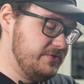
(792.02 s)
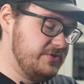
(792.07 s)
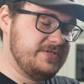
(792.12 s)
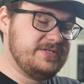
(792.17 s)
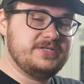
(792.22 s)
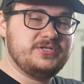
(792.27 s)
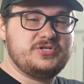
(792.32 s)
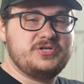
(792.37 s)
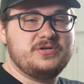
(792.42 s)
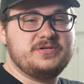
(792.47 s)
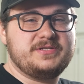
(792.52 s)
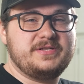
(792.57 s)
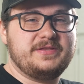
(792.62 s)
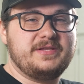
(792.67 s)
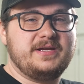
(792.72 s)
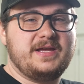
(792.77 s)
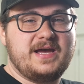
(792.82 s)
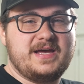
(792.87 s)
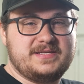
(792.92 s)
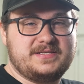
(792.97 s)
just ensures that
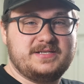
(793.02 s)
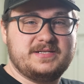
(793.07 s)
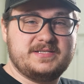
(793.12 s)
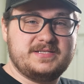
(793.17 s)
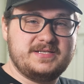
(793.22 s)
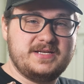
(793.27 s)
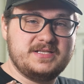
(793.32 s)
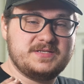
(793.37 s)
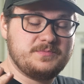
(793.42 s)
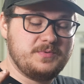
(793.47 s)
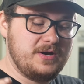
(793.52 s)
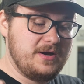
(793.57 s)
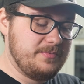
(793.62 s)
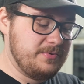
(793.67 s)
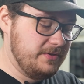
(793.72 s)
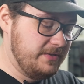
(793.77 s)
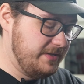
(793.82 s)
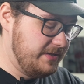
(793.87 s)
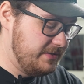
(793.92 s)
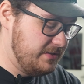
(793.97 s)
the gasket seats
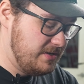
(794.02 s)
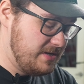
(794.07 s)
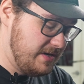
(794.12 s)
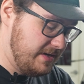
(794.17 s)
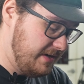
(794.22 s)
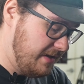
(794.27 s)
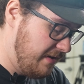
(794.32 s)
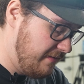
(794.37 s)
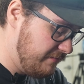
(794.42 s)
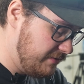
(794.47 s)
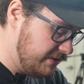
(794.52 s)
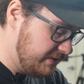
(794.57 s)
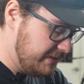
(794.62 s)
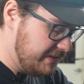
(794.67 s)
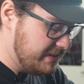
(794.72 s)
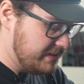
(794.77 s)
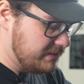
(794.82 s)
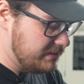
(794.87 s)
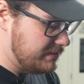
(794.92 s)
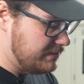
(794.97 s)
properly and you're not going to have any
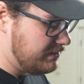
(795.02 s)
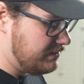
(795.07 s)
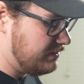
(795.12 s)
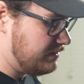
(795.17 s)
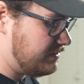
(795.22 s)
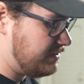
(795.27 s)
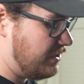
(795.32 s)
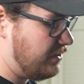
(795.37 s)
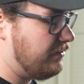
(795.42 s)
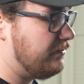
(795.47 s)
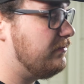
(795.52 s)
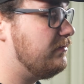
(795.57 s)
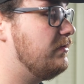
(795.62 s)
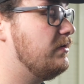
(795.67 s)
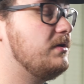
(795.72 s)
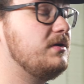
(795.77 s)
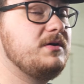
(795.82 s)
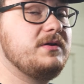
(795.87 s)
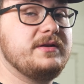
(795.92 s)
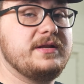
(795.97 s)
leaks. So
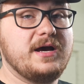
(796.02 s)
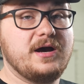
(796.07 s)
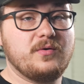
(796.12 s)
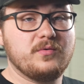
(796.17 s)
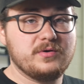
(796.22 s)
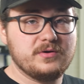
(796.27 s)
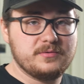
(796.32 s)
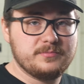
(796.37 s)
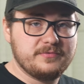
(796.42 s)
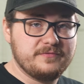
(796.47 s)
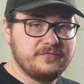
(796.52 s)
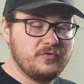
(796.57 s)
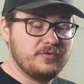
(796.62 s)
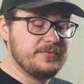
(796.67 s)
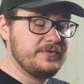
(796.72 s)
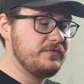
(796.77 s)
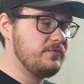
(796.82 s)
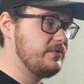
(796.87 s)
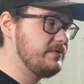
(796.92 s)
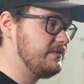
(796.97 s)
now we're going to perform
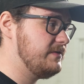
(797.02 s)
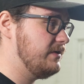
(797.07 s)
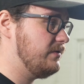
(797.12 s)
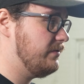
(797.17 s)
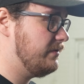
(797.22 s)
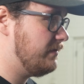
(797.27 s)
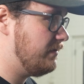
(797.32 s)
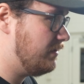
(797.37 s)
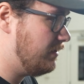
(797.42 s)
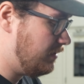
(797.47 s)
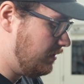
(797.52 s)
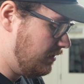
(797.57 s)
the torque sequence.